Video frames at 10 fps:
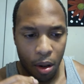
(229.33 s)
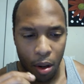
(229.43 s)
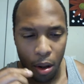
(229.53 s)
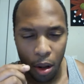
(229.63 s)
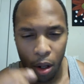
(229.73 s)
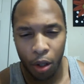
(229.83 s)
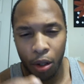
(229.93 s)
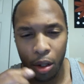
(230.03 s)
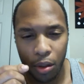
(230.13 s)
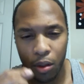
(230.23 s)
are
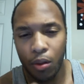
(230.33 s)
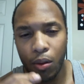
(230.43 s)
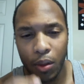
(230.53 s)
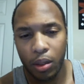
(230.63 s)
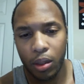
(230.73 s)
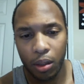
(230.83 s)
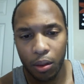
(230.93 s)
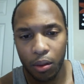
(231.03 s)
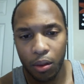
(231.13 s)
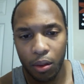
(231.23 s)
you willing
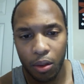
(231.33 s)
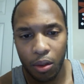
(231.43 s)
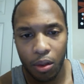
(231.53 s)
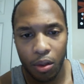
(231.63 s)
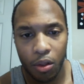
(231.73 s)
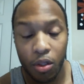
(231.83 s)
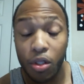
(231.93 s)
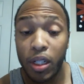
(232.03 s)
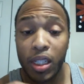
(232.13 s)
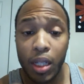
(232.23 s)
to
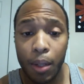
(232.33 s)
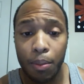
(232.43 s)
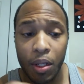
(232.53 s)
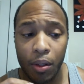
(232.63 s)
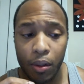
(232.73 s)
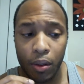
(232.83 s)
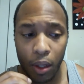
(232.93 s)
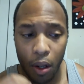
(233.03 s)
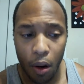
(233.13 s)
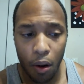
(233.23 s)
accept the
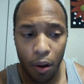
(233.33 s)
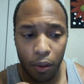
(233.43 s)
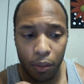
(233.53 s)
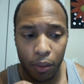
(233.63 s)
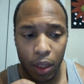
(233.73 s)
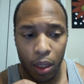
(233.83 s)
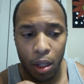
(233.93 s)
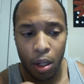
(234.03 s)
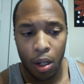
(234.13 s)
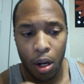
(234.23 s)
call?
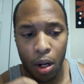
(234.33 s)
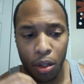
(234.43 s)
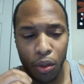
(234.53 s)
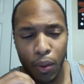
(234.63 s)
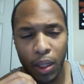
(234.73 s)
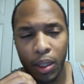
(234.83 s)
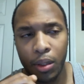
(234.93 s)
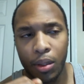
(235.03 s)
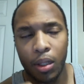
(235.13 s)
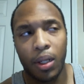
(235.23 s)
Are you willing
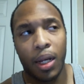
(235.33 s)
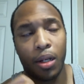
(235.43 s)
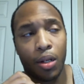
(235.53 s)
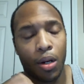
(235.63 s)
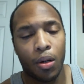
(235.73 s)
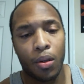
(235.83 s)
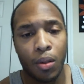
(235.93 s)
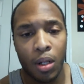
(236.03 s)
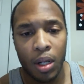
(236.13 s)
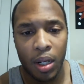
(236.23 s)
to let go
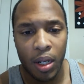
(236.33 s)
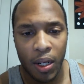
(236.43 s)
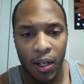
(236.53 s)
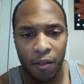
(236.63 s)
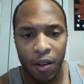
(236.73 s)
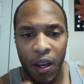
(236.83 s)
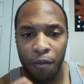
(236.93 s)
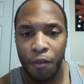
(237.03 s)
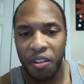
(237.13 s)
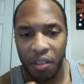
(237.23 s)
of
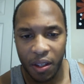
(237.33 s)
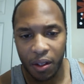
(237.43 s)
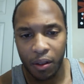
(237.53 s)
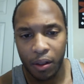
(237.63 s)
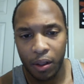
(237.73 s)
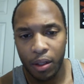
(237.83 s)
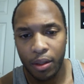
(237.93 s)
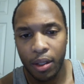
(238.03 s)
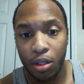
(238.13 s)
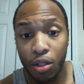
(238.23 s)
everything
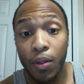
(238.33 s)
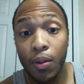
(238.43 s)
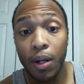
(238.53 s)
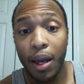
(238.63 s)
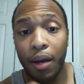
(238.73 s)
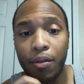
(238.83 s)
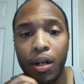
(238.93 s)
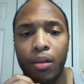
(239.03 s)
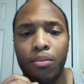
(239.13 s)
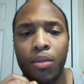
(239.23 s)
that you have
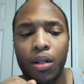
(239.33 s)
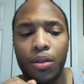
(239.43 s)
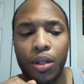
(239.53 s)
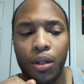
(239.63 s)
come to